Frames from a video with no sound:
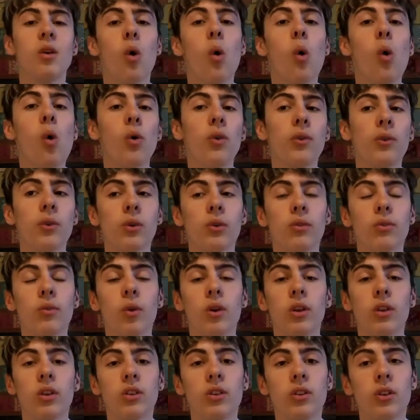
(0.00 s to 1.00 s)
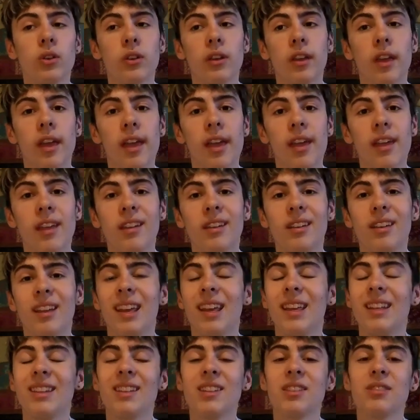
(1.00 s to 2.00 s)
order of what you're doing it in,
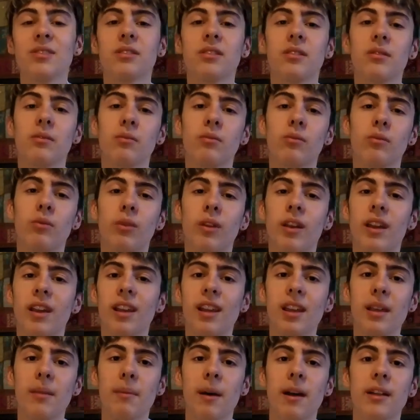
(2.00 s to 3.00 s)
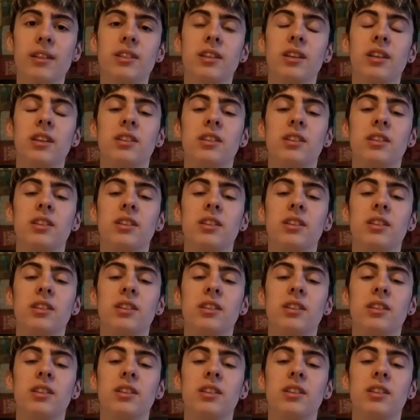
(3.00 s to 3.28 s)
it doesn't really matter.